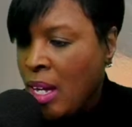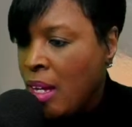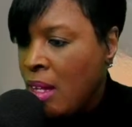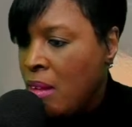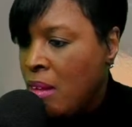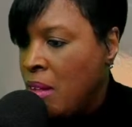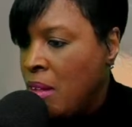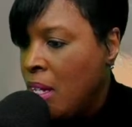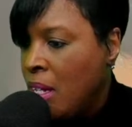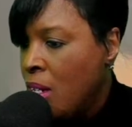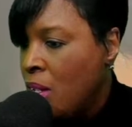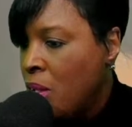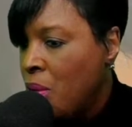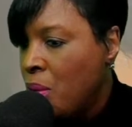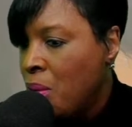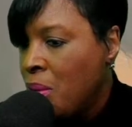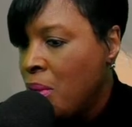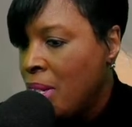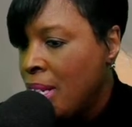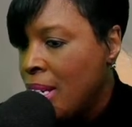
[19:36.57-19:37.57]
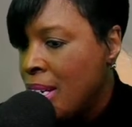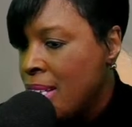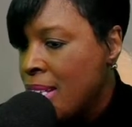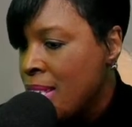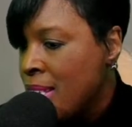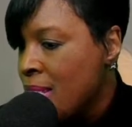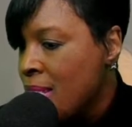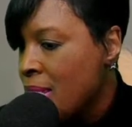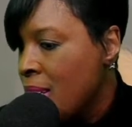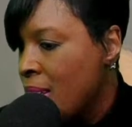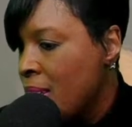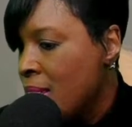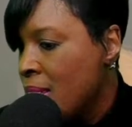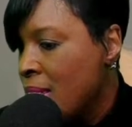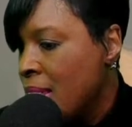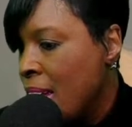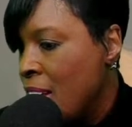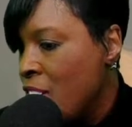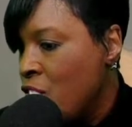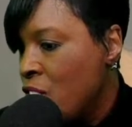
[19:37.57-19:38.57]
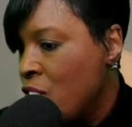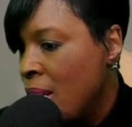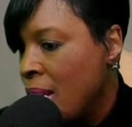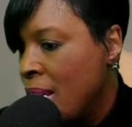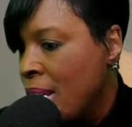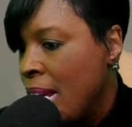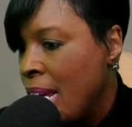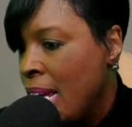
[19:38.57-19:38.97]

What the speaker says: the coolest station